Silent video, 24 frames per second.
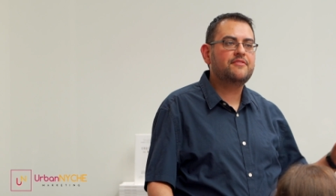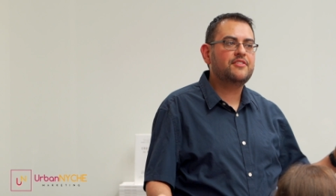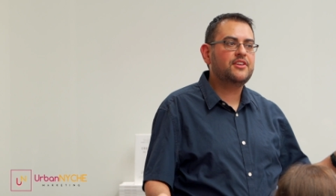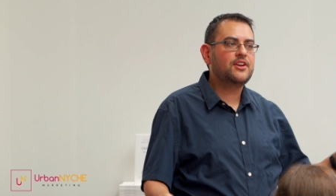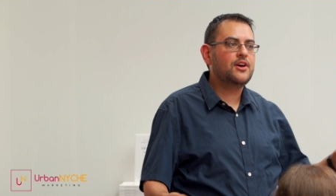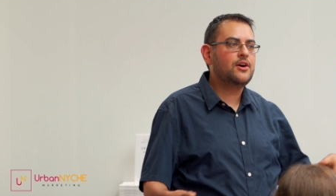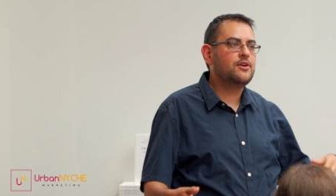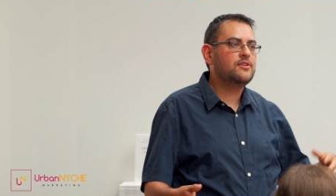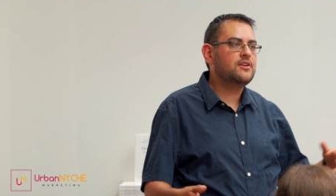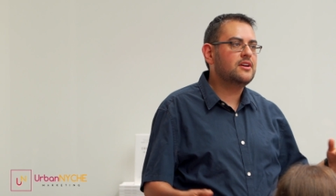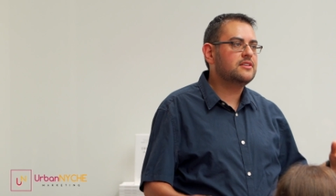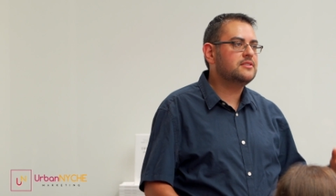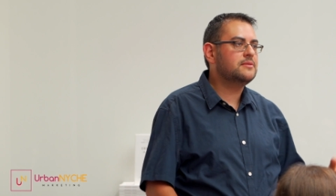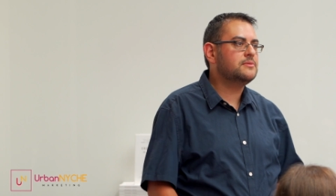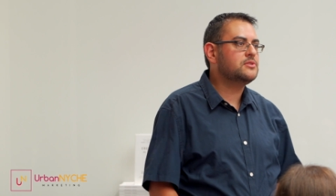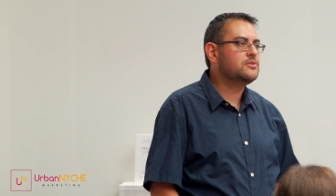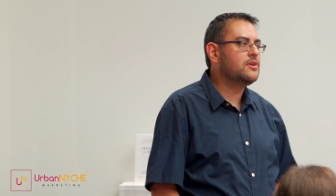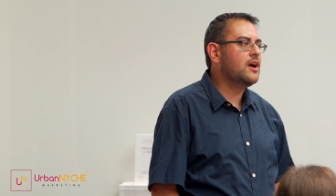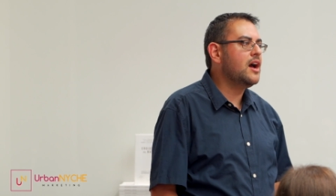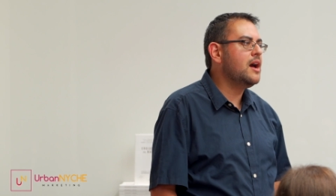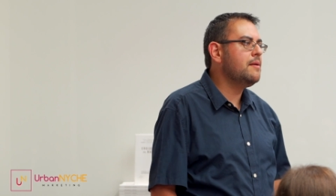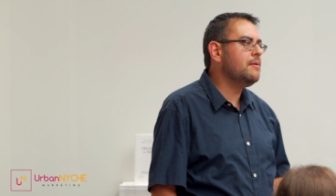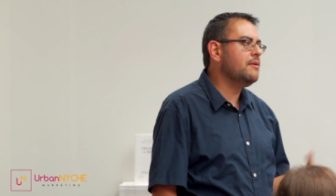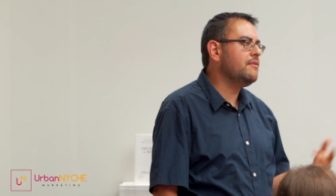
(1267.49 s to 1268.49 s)
If you don't, uh,
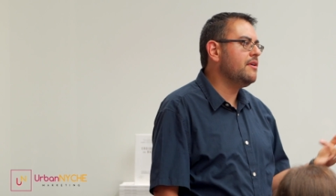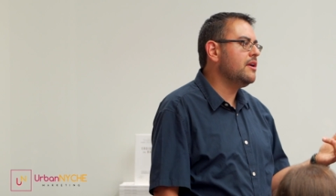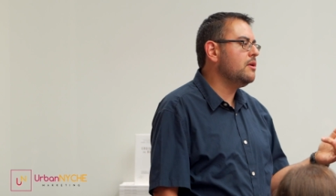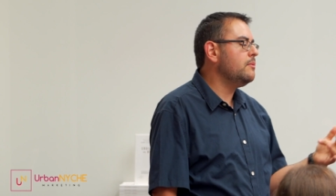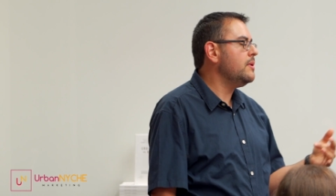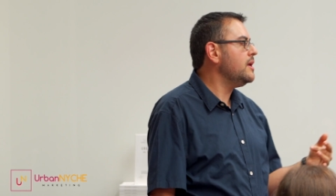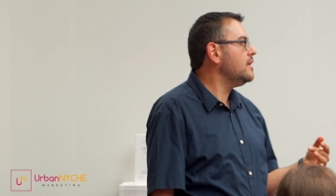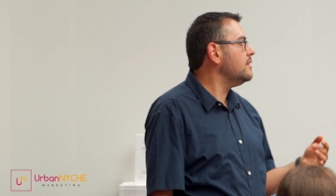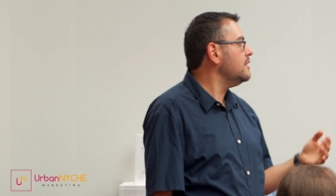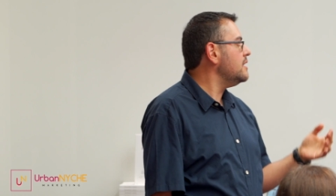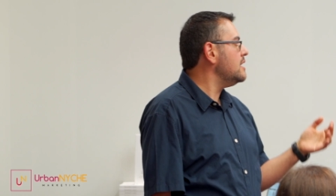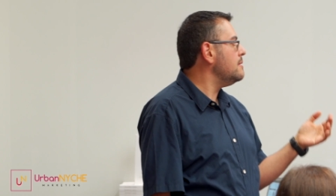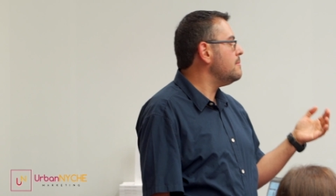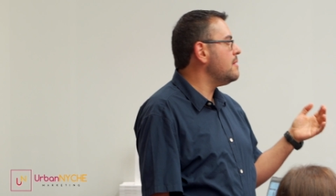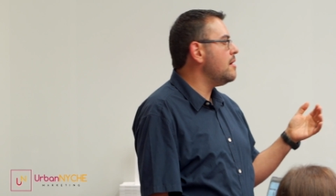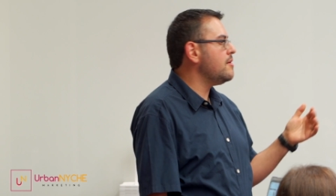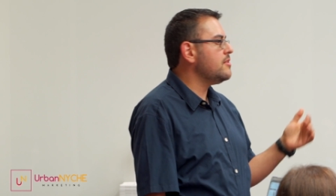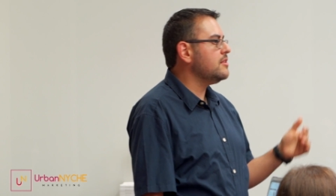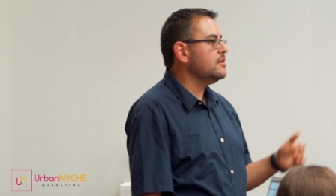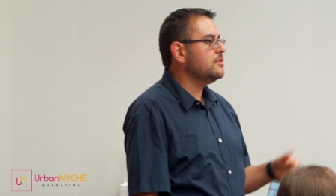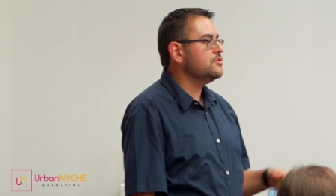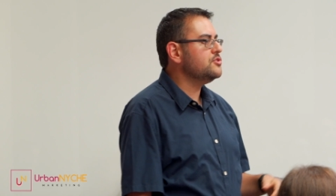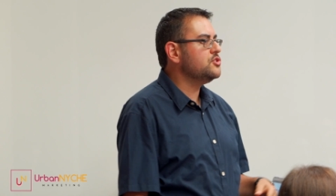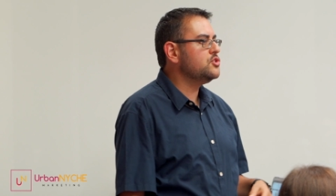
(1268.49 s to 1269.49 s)
subscribe. I write a weekly email,
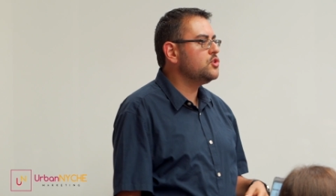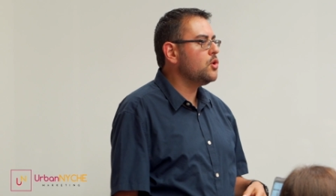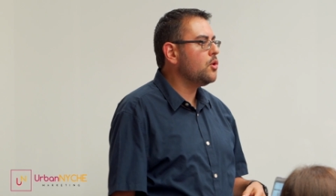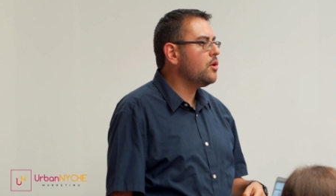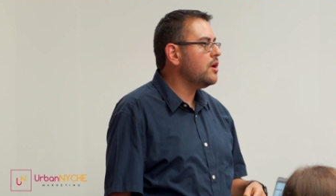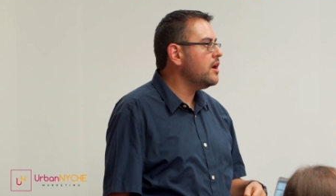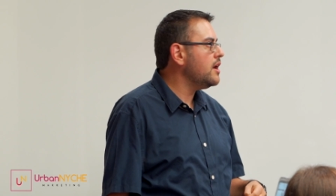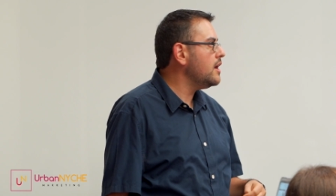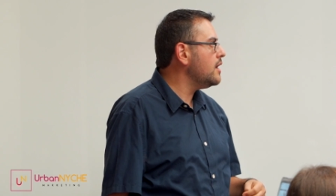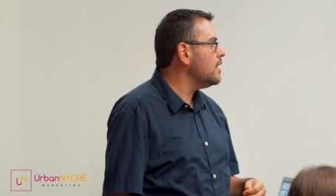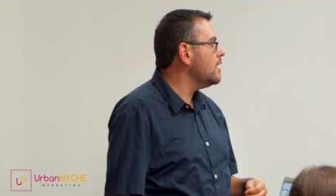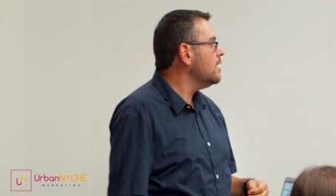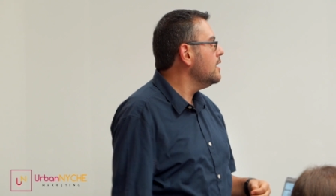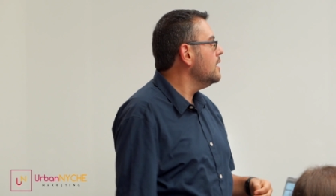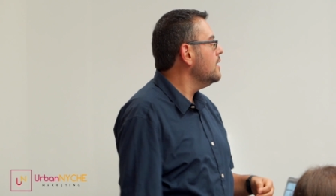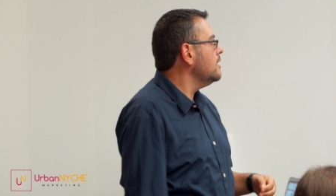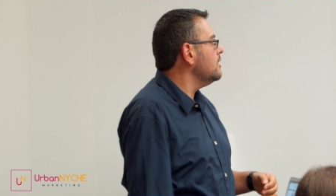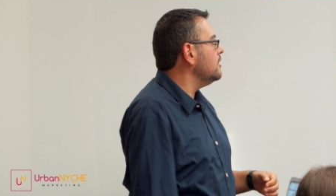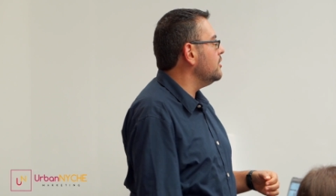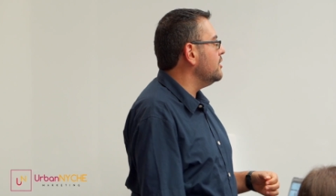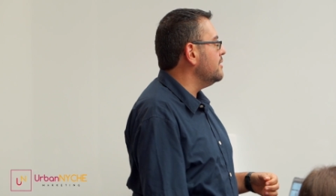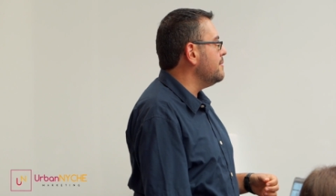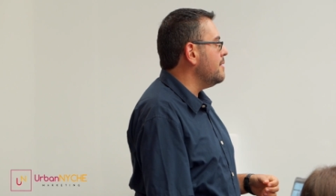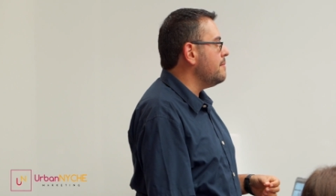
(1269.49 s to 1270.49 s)
a little story,
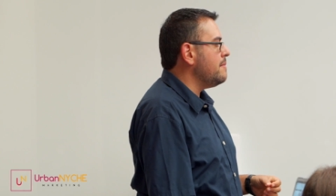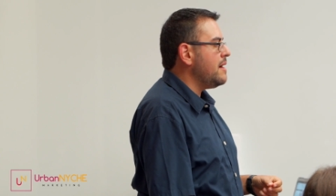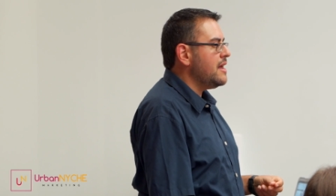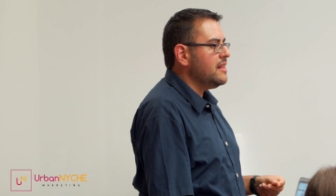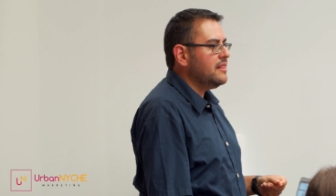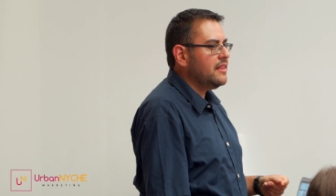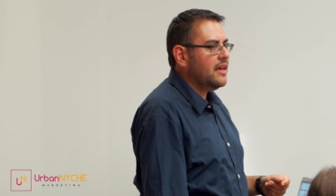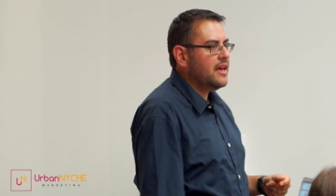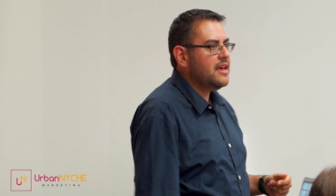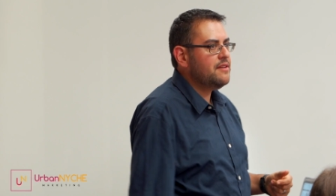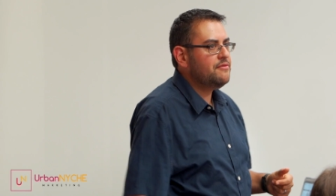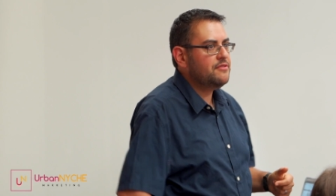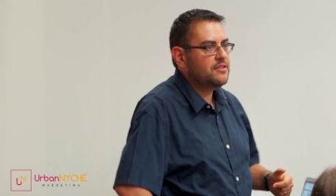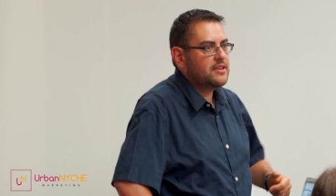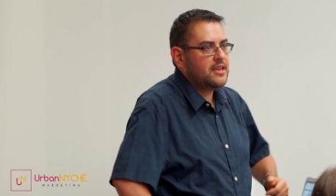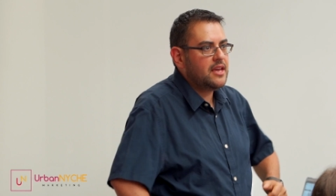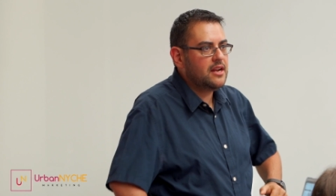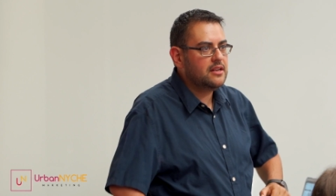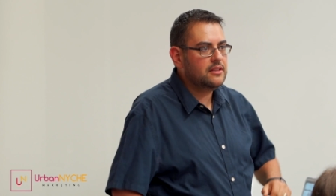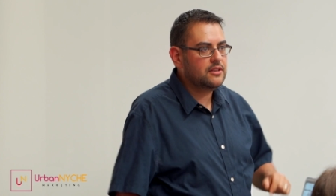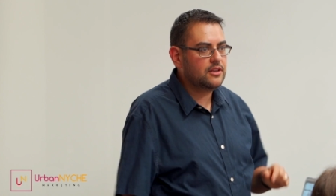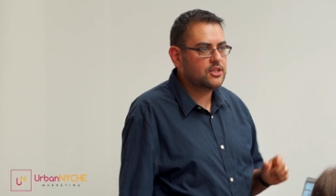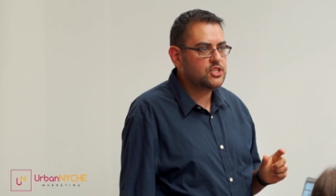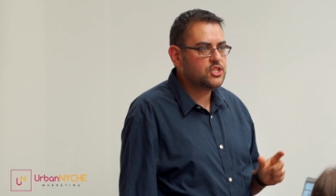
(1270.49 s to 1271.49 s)
learn about my life, and
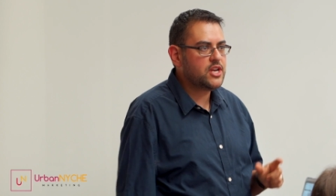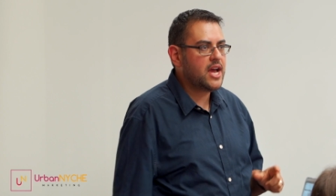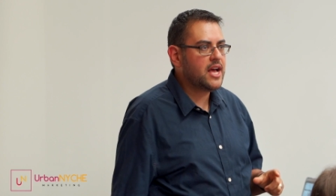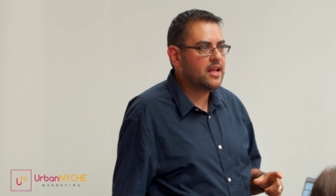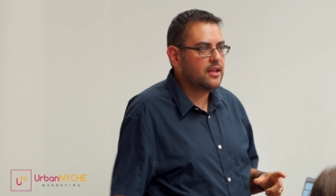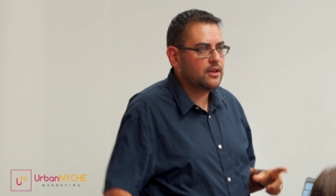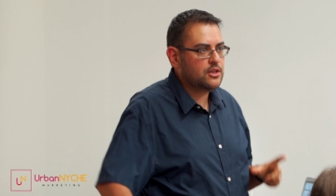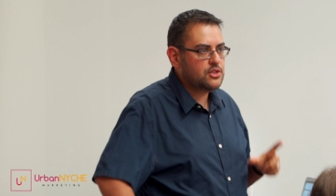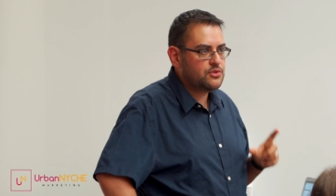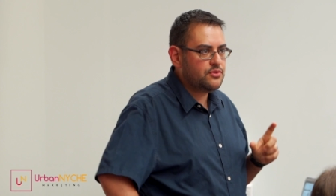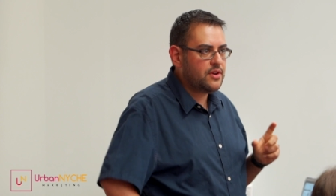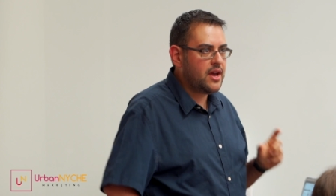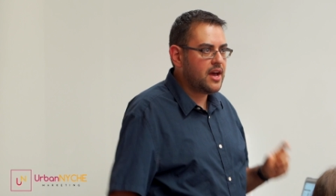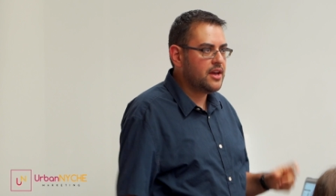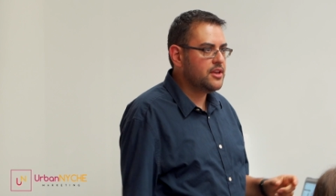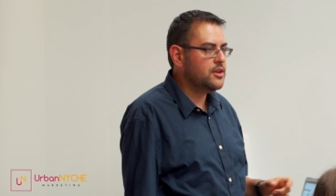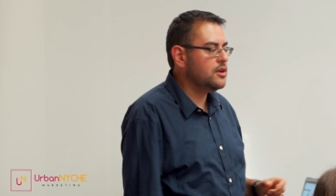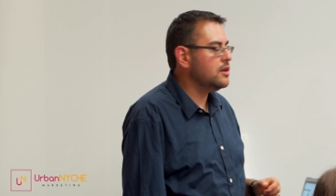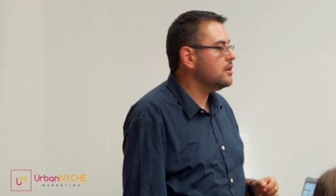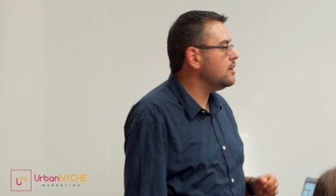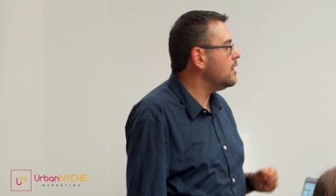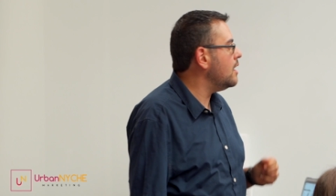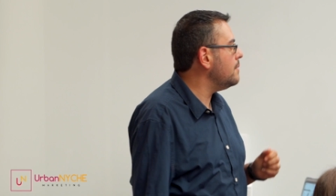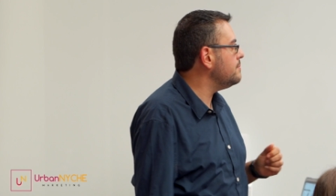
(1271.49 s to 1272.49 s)
get a little challenge for how
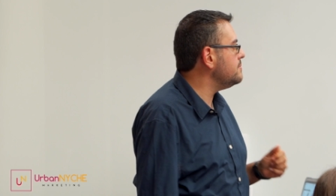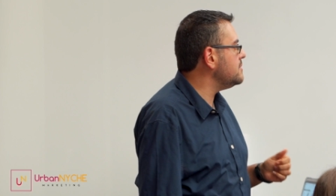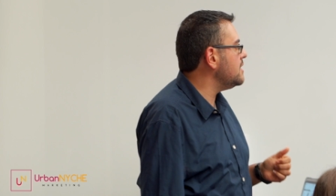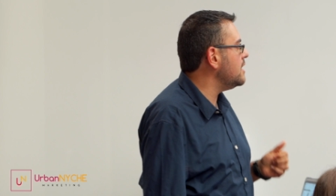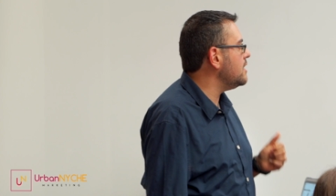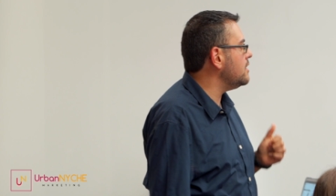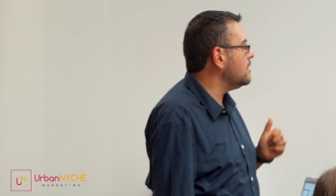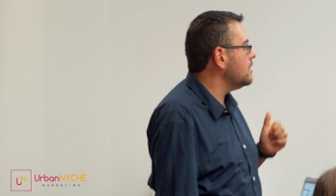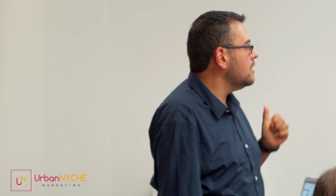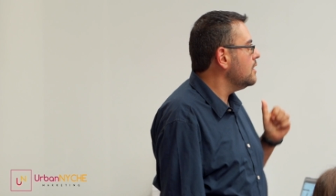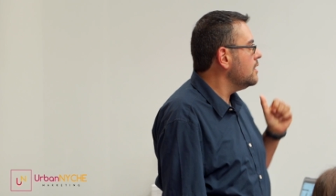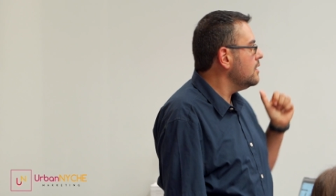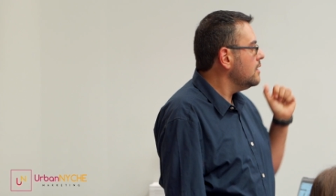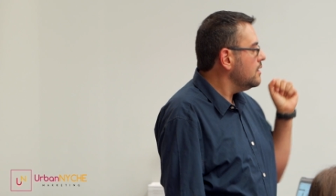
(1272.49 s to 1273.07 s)
you can update,